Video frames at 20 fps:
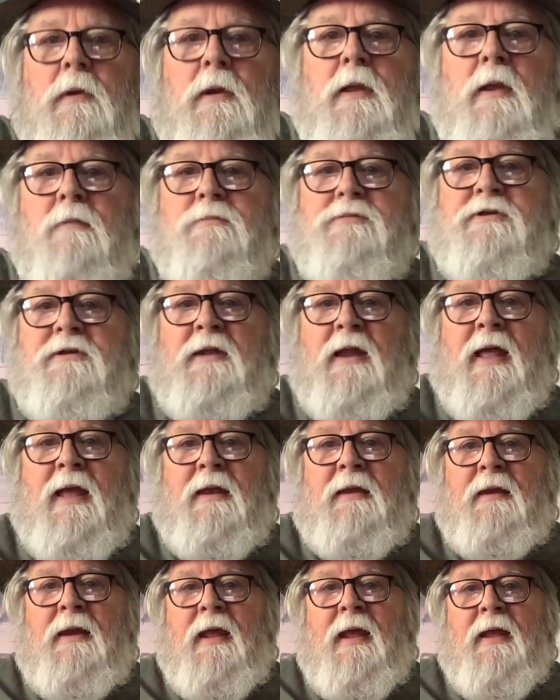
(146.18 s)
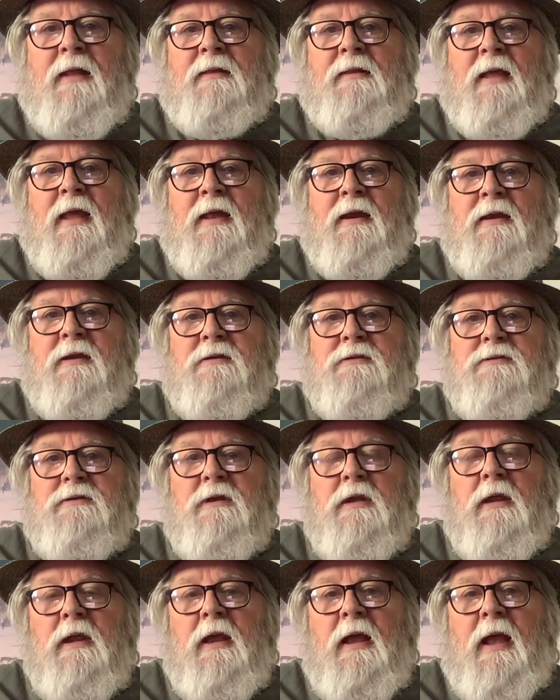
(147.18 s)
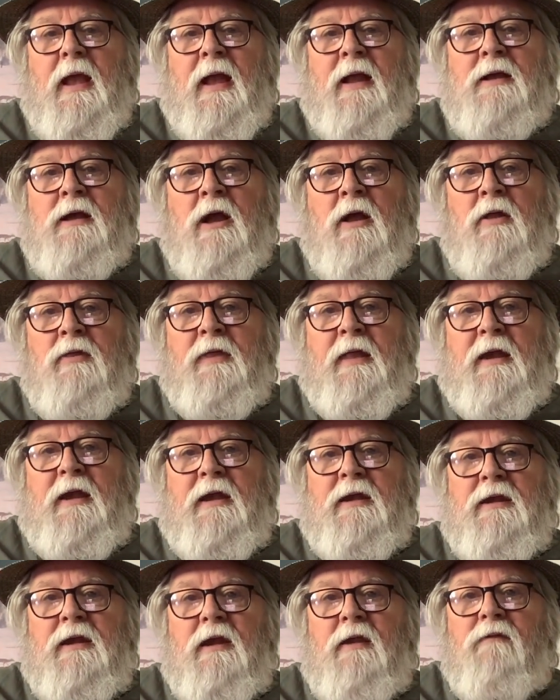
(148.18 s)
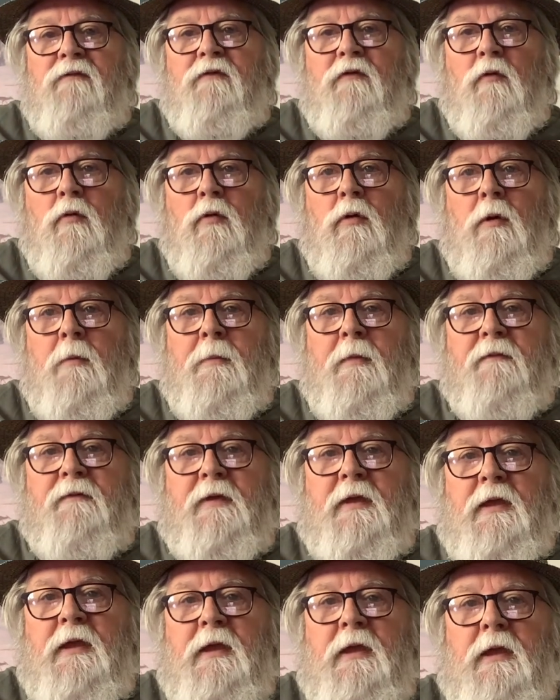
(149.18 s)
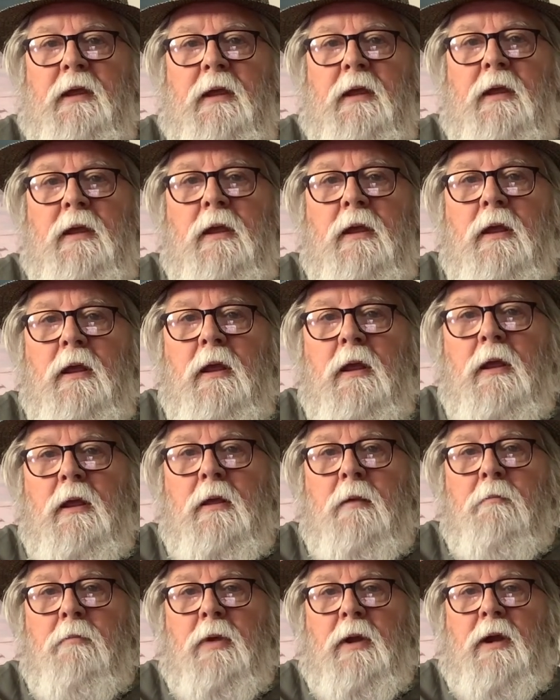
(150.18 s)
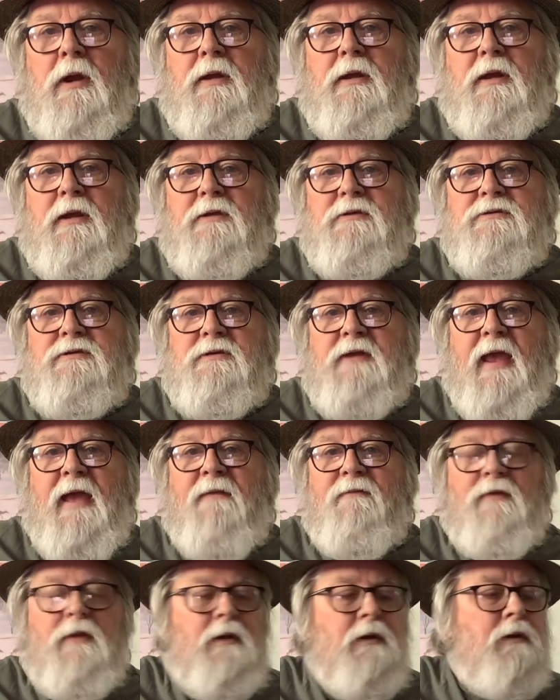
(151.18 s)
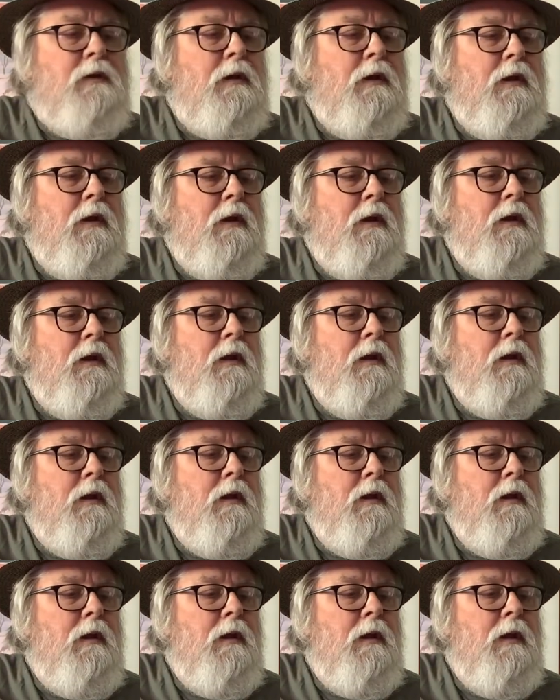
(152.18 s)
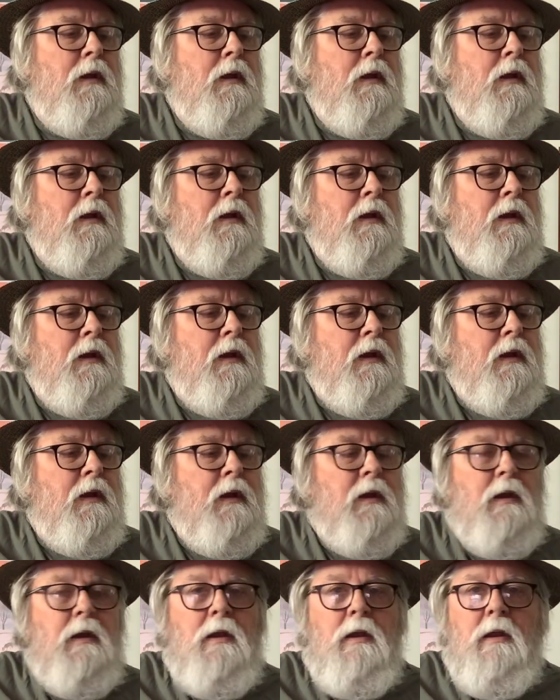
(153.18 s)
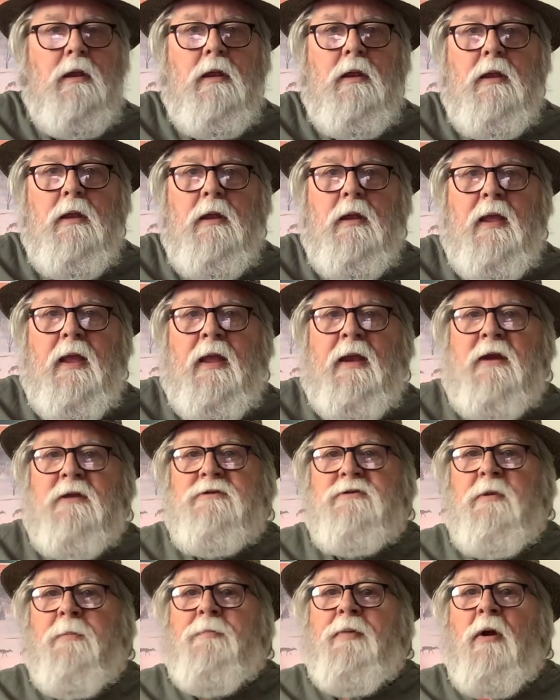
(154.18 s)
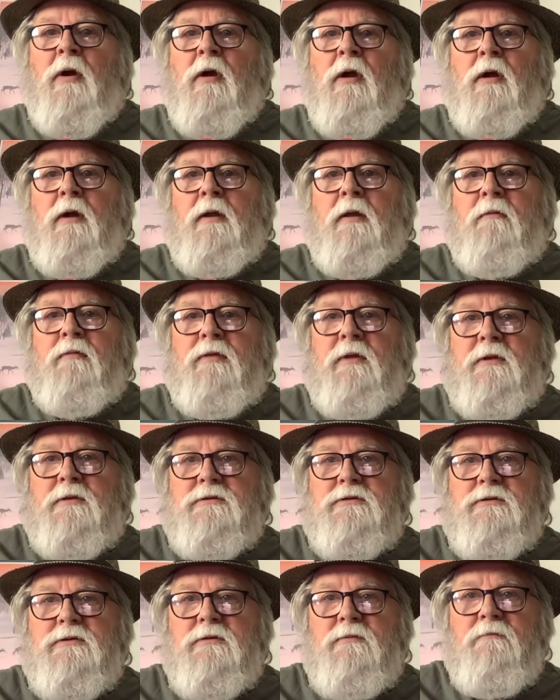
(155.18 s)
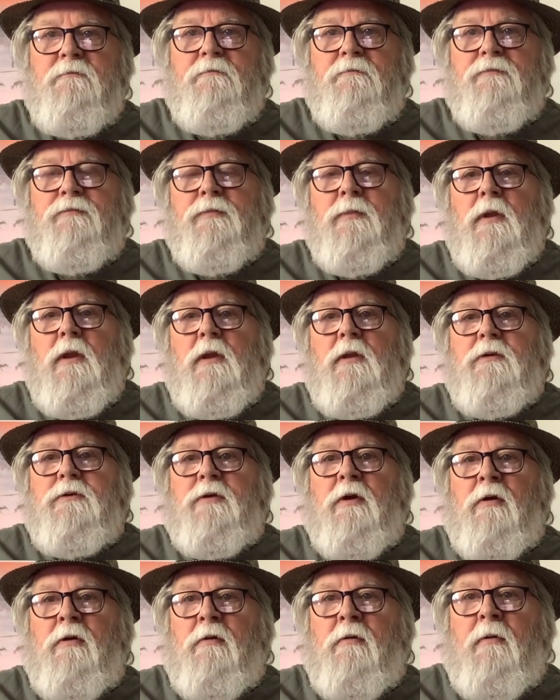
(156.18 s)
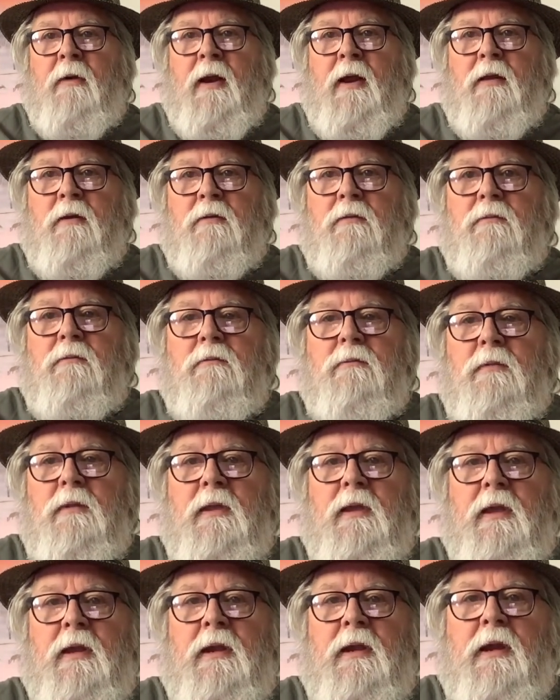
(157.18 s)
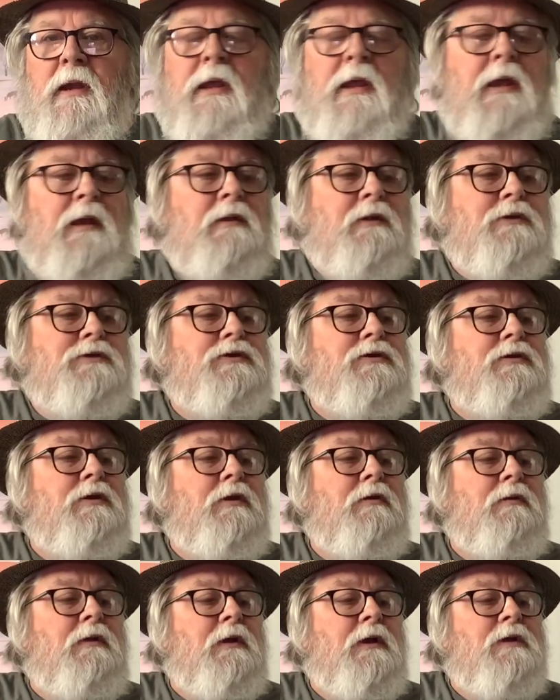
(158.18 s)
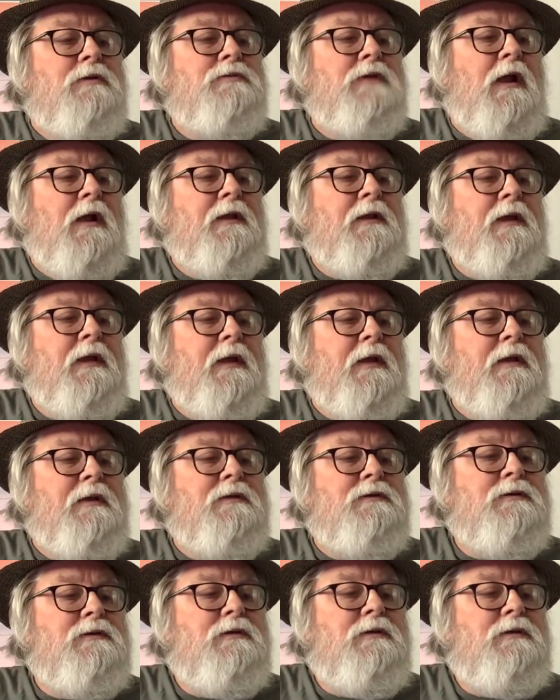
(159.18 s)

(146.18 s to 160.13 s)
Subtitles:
I'm sliding that. That is, I call that a D form of an E, but a D7, and it's a part of this turnaround in E that you do that goes like this. You